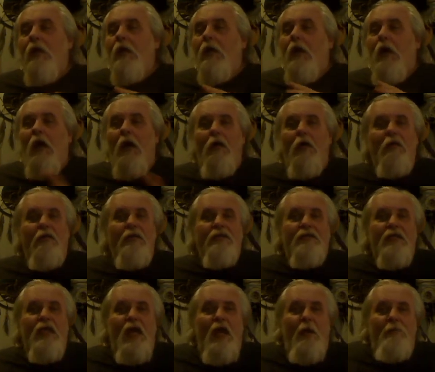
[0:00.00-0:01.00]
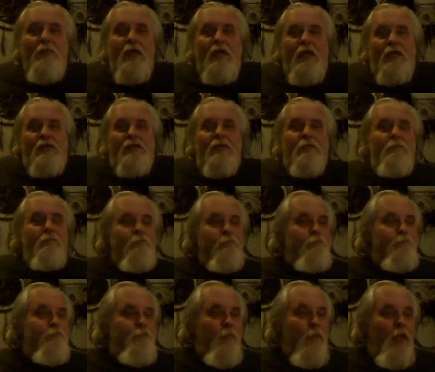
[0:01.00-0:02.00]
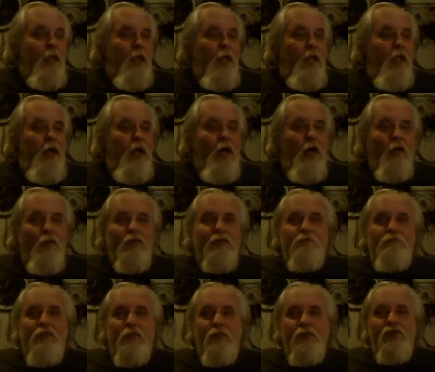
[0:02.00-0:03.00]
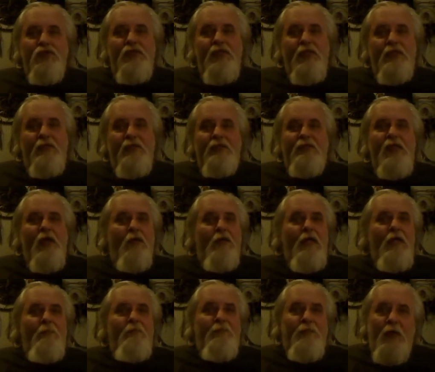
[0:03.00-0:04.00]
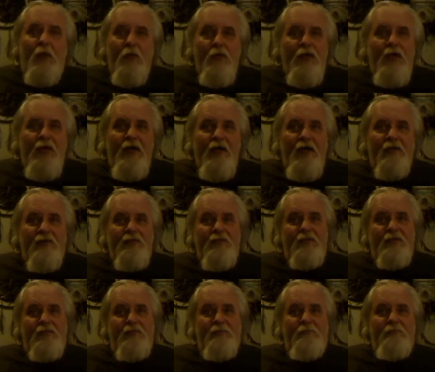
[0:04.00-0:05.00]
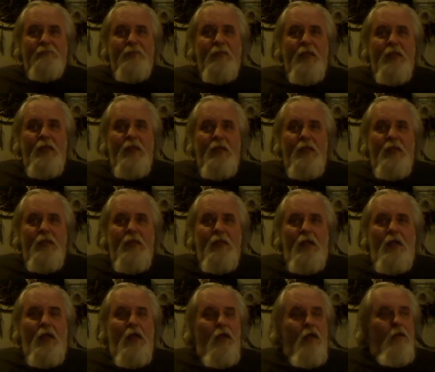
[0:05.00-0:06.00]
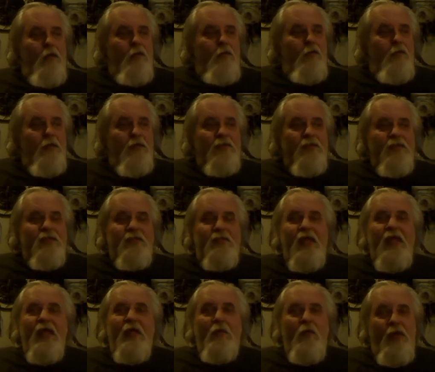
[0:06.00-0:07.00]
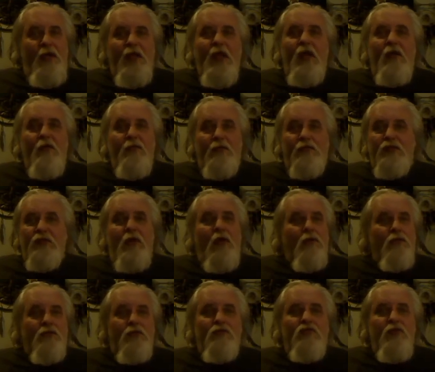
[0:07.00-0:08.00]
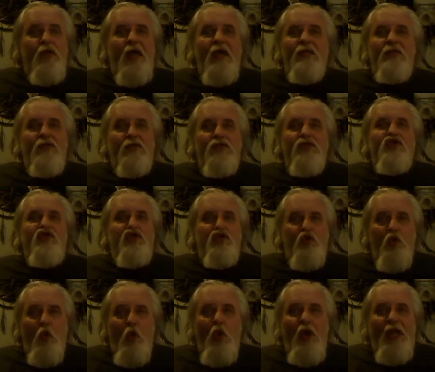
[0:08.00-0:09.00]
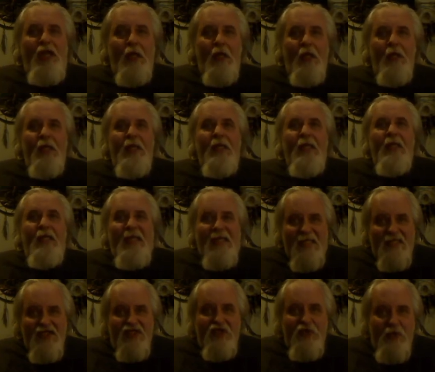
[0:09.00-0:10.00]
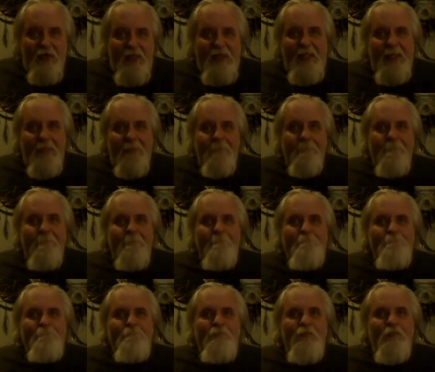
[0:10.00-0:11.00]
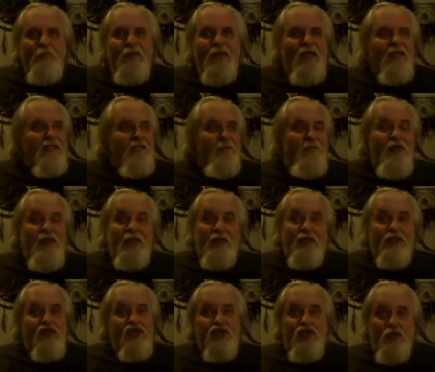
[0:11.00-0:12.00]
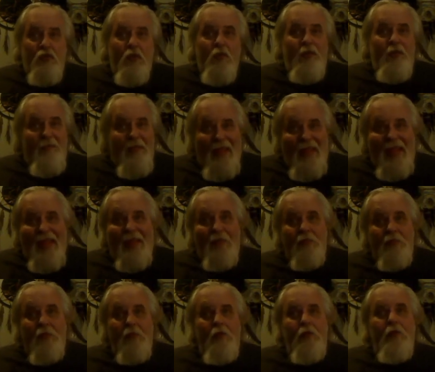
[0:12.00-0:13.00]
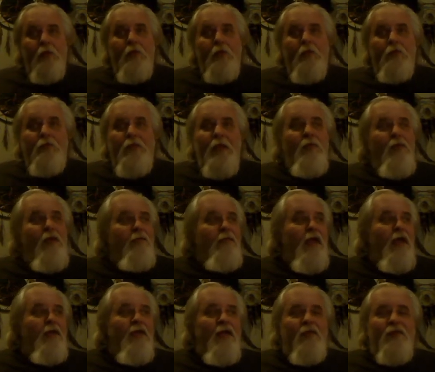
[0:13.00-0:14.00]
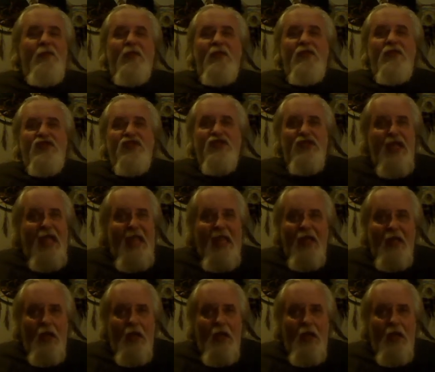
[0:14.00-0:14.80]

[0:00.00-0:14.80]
all this communism, all this bullshit that y'all keep throwing at us, there's this thing, we know that you're also trying to destroy history, because if you could destroy that, then we've got nothing to stand